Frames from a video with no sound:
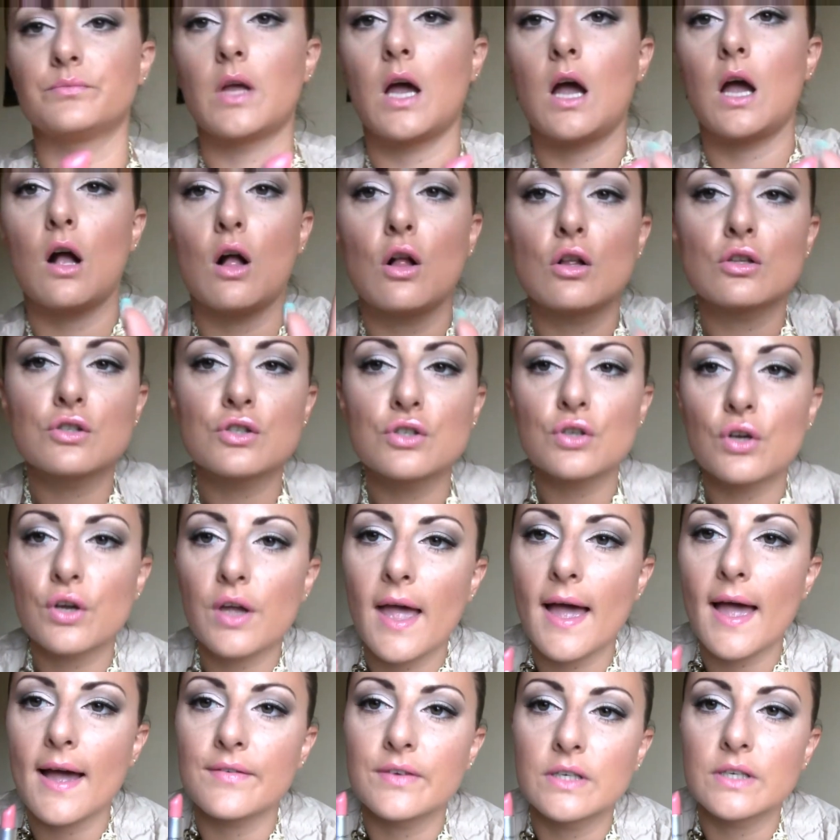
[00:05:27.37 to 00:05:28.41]
I also
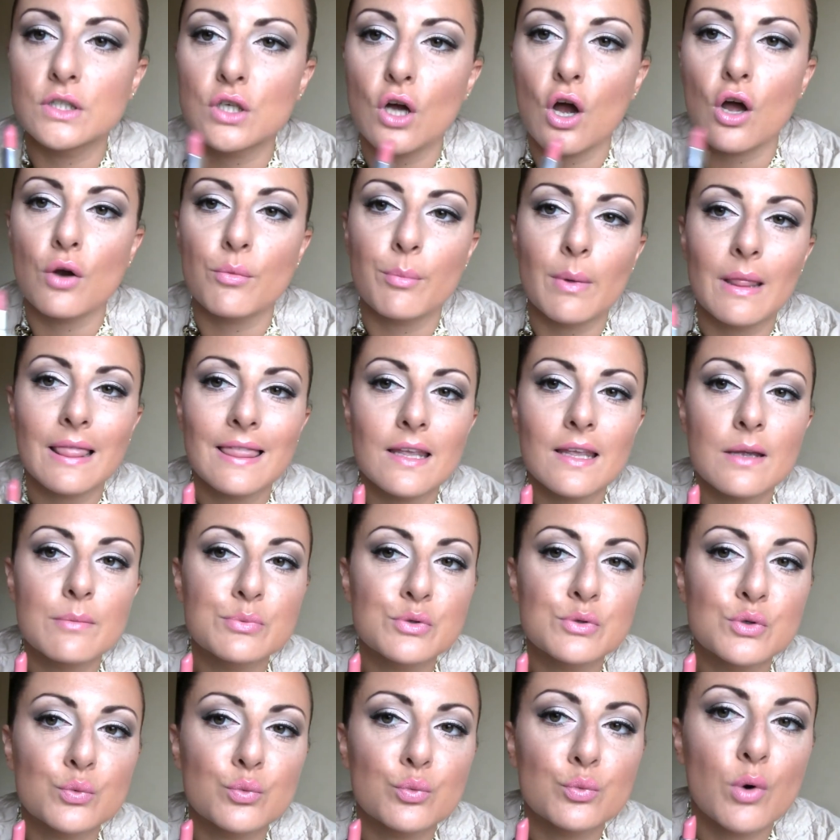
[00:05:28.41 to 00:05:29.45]
have it on my
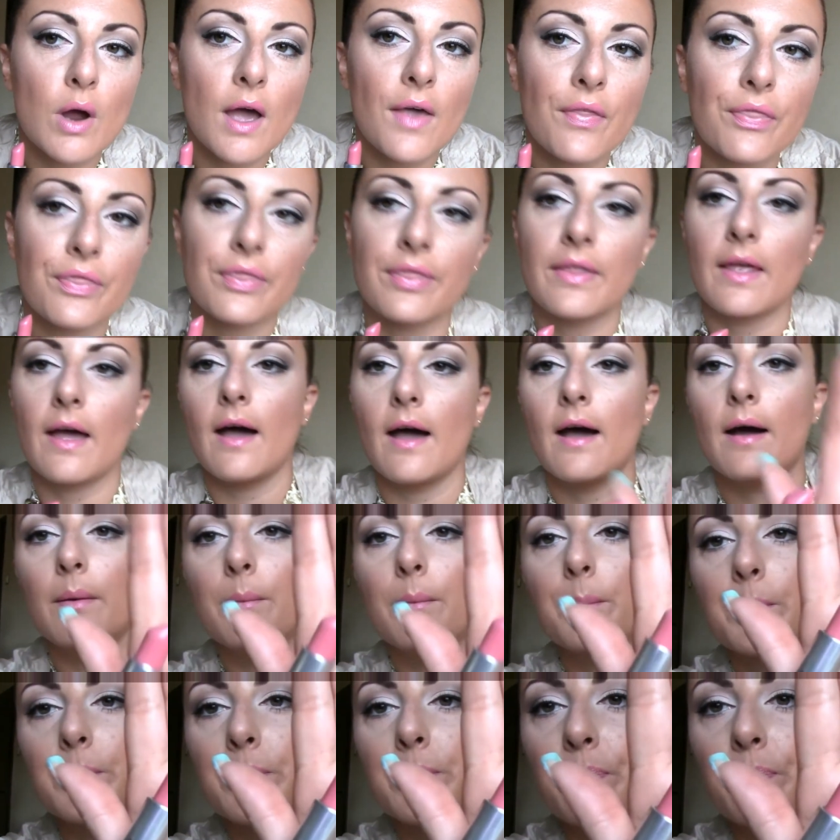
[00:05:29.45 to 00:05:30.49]
lips right now.